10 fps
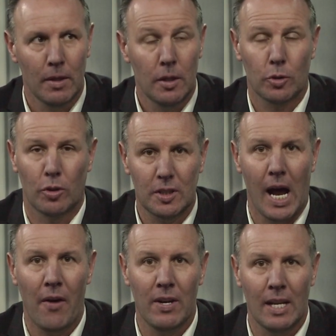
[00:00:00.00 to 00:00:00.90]
So
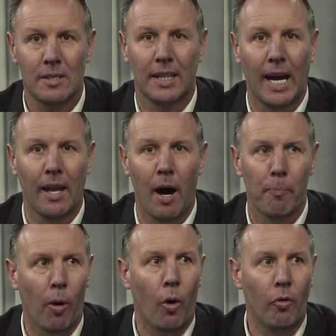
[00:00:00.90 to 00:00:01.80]
Sarri needs to get that ball